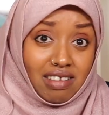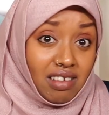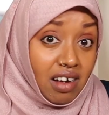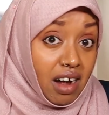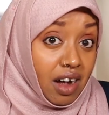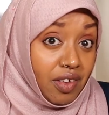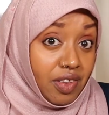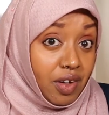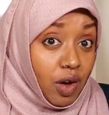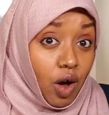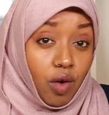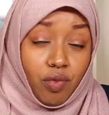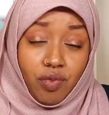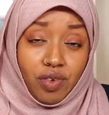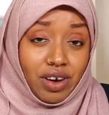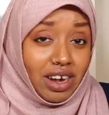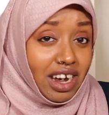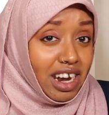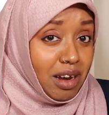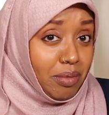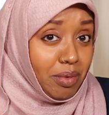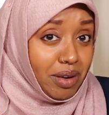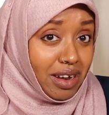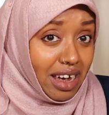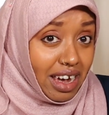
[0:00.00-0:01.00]
are they offering
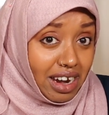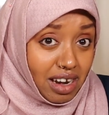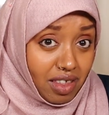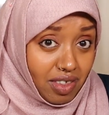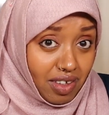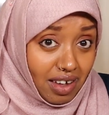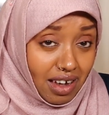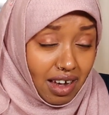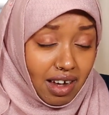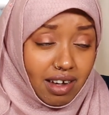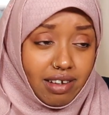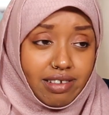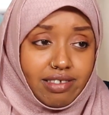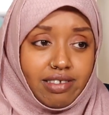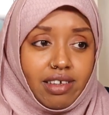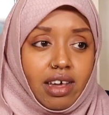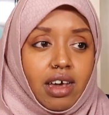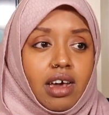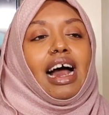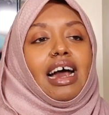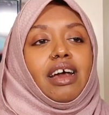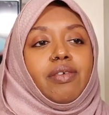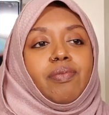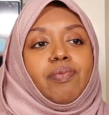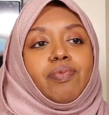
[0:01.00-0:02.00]
anybody anything else,
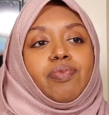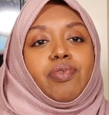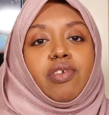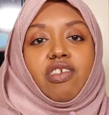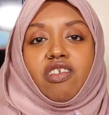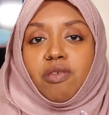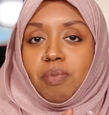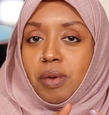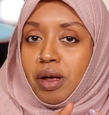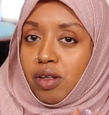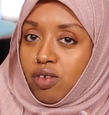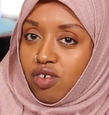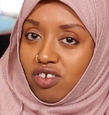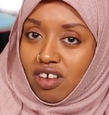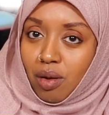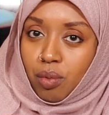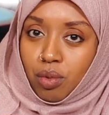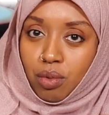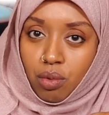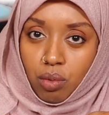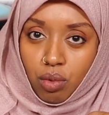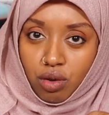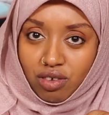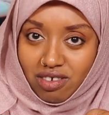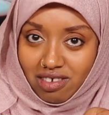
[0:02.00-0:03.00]
and speak to
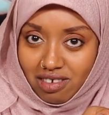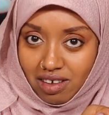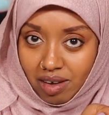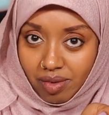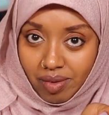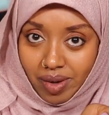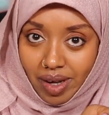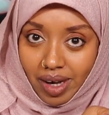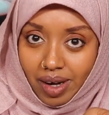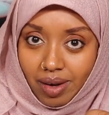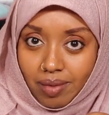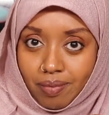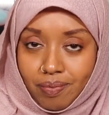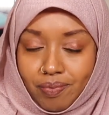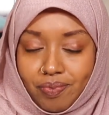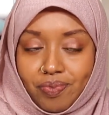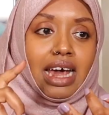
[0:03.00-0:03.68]
someone more senior.